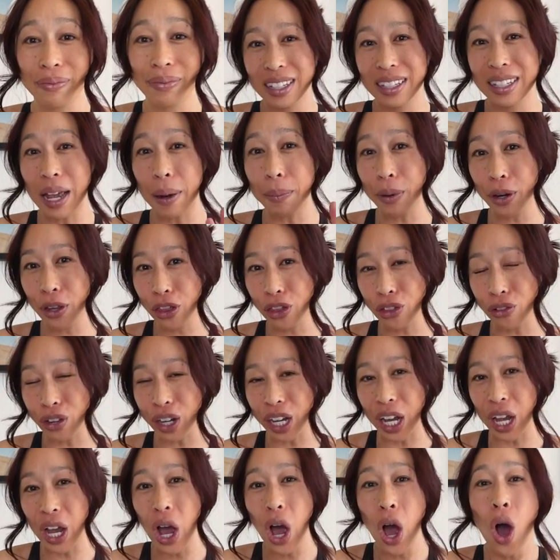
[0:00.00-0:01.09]
Number
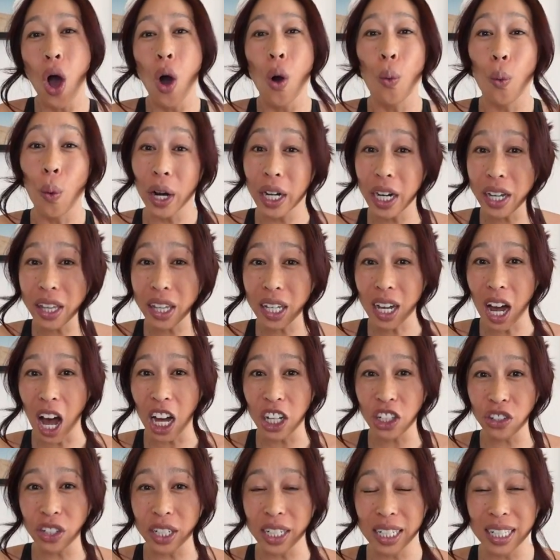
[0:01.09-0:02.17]
3, what are the
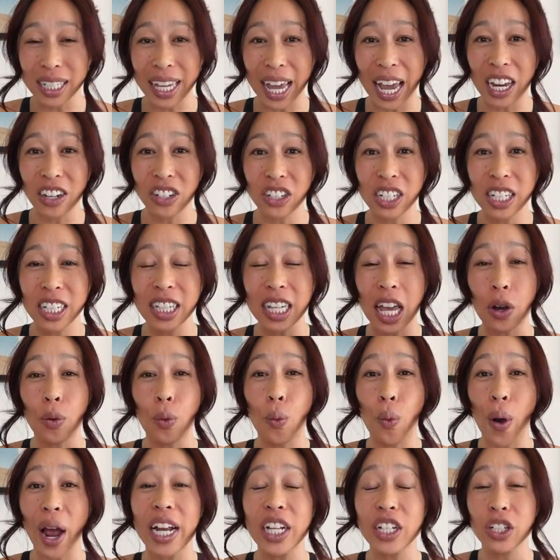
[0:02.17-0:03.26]
contraindications
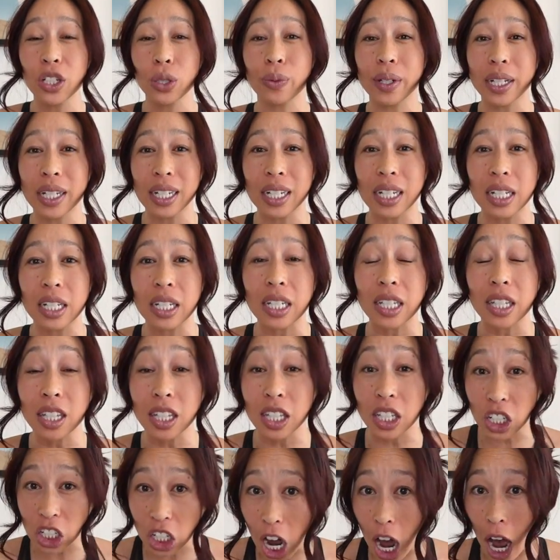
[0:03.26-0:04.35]
and when do we need to
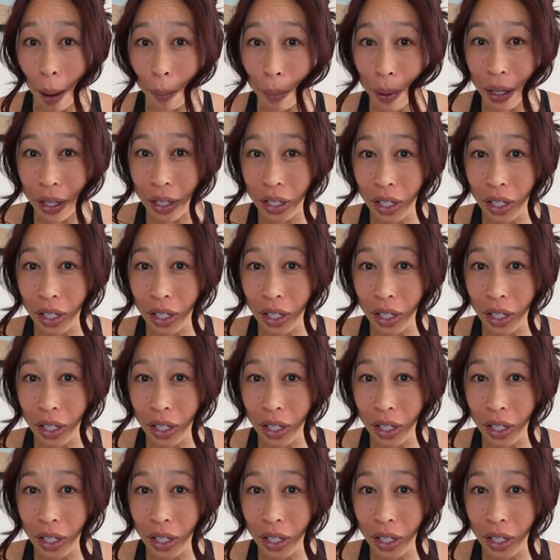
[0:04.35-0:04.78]
stop